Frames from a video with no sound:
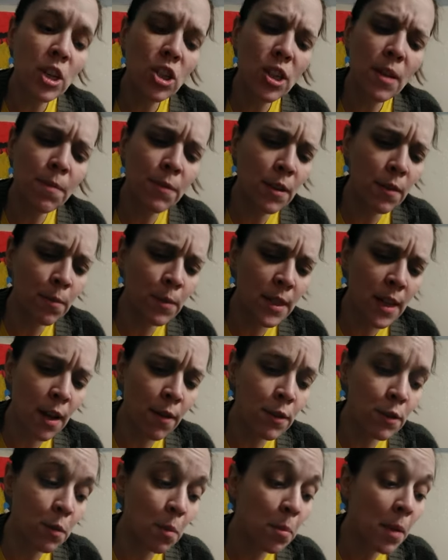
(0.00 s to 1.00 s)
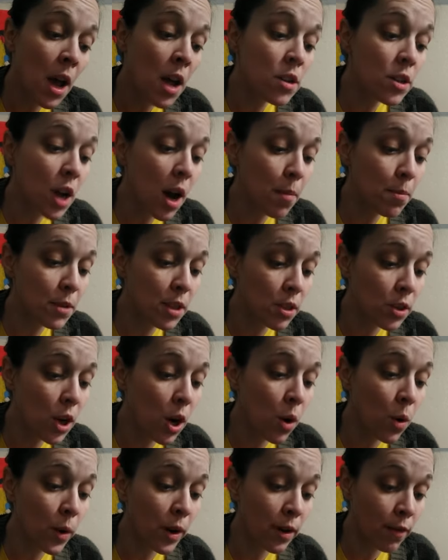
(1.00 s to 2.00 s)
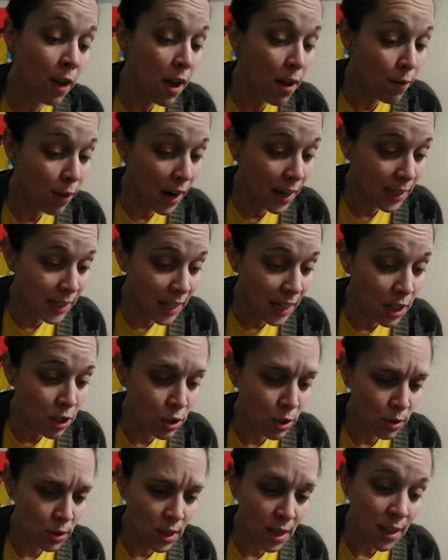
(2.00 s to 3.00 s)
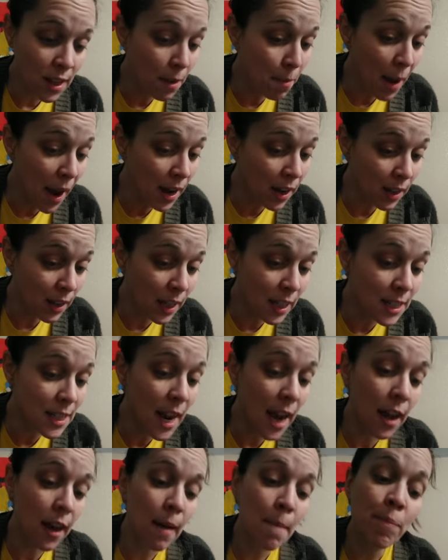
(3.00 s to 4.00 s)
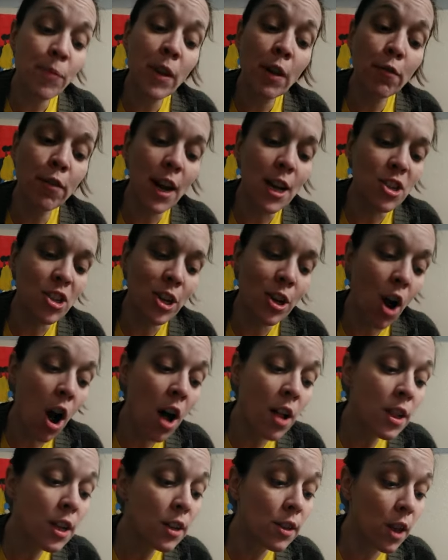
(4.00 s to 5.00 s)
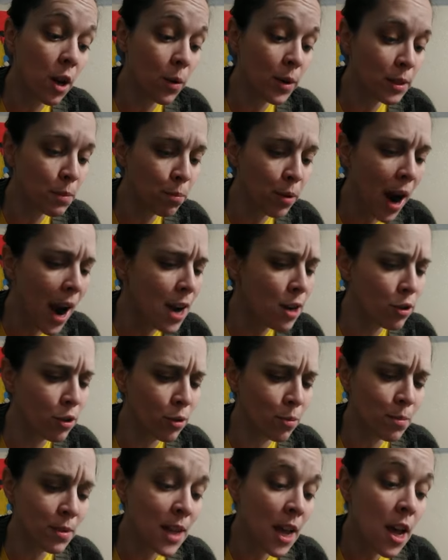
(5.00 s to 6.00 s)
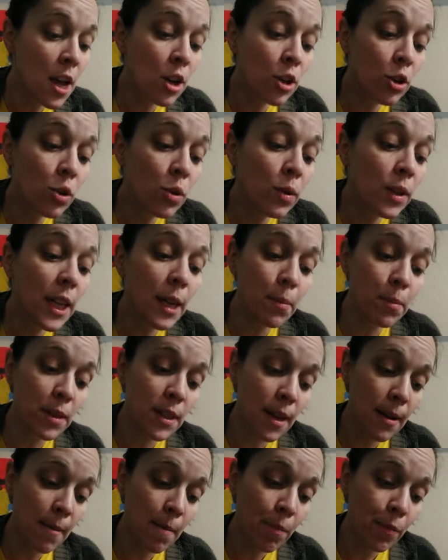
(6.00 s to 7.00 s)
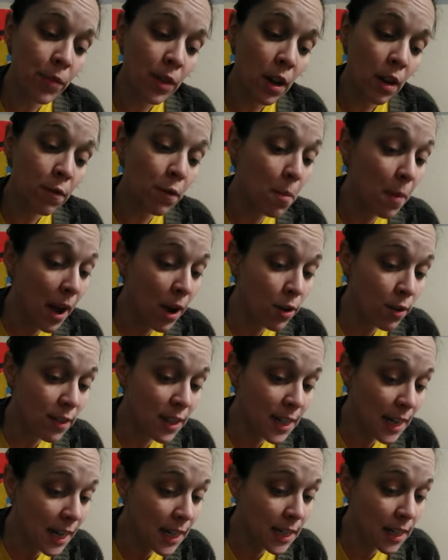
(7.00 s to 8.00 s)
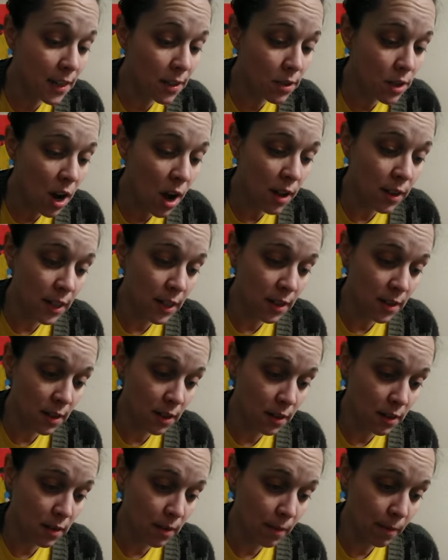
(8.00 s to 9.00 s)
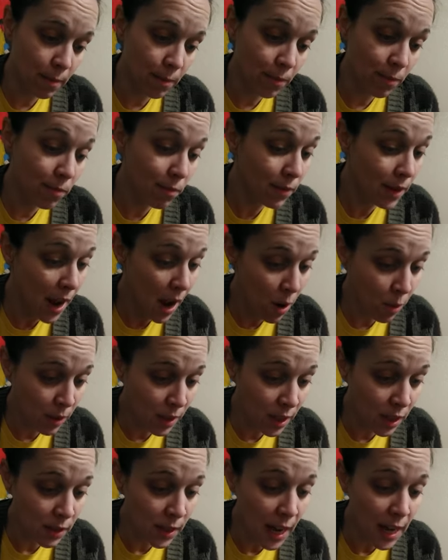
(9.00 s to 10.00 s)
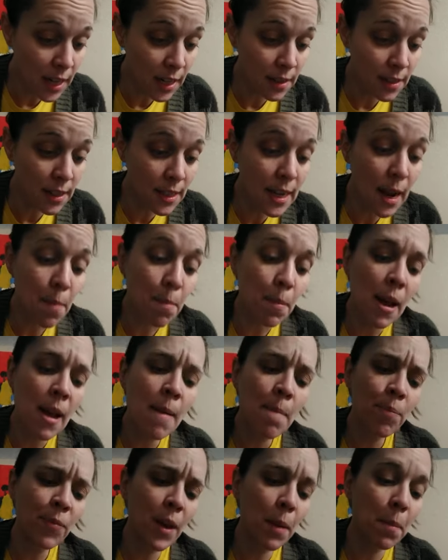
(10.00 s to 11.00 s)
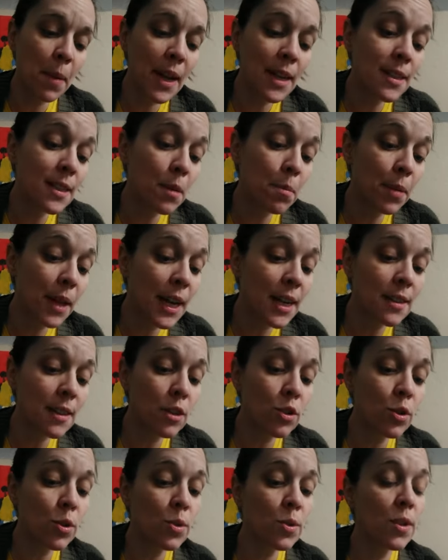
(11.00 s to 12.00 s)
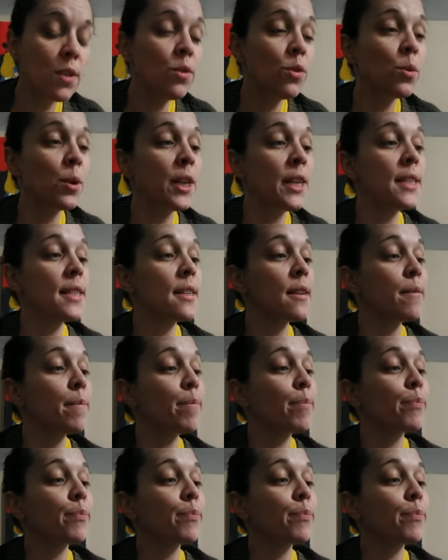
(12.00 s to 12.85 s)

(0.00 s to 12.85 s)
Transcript: ship themselves from top to toe, and finally issue to the immaculate deck, fresh and all aglow as bridegrooms new leaped from out of the daintiest Holland. Now, with elated step, they pace the planks in twos and threes